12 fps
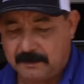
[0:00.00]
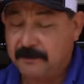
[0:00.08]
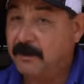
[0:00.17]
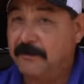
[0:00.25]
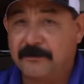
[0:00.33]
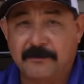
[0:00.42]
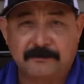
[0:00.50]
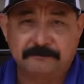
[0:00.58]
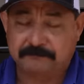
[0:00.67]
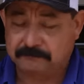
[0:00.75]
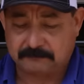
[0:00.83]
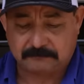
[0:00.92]
Another
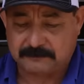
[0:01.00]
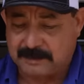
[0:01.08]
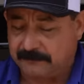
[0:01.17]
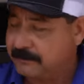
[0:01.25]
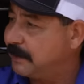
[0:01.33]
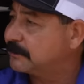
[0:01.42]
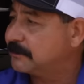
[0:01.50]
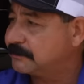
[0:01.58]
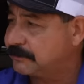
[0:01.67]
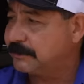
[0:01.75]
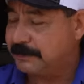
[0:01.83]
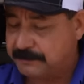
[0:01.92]
South Texas
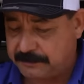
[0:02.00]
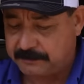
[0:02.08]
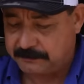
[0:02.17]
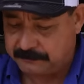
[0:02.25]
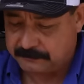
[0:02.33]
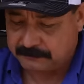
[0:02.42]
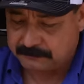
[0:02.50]
tradition.